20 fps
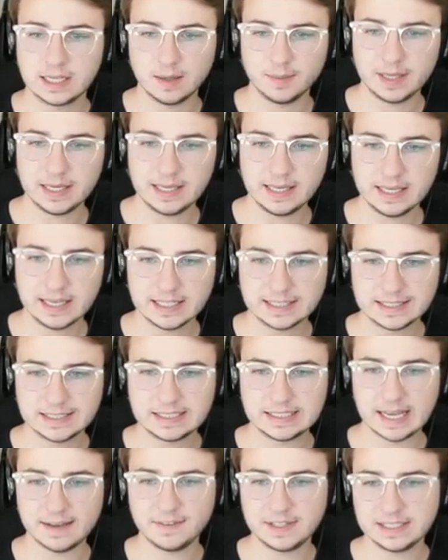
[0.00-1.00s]
going to be
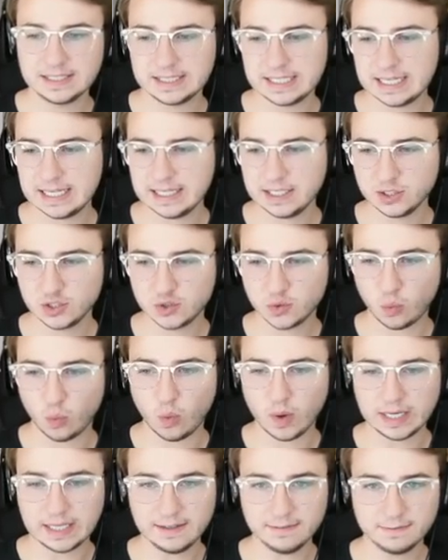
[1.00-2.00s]

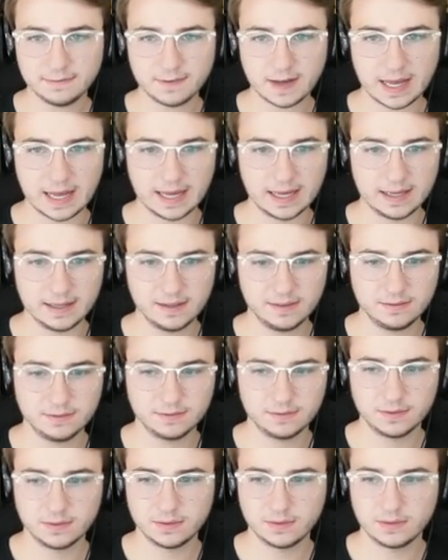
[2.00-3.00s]
1725
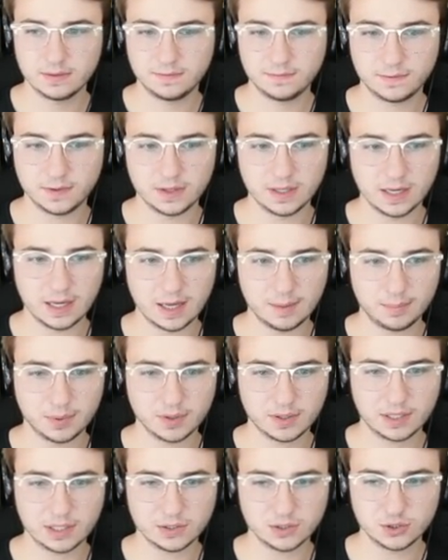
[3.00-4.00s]
for the
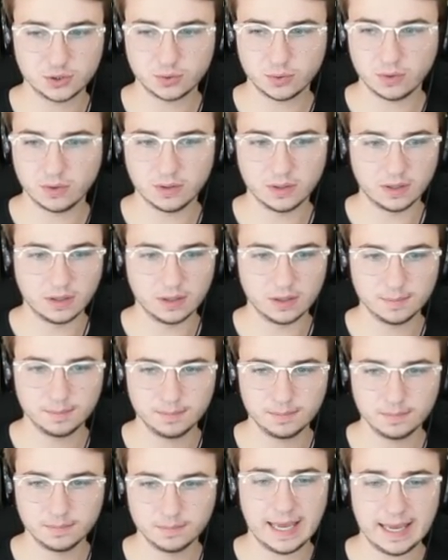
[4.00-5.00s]
upper control
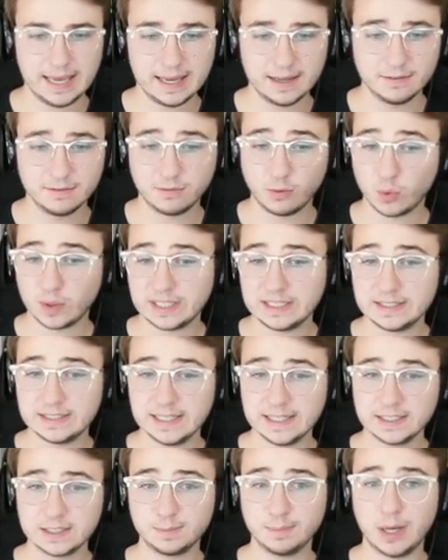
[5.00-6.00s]
arm and
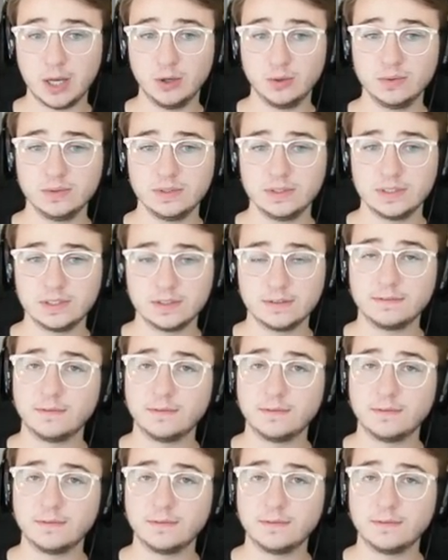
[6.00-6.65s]
46 bones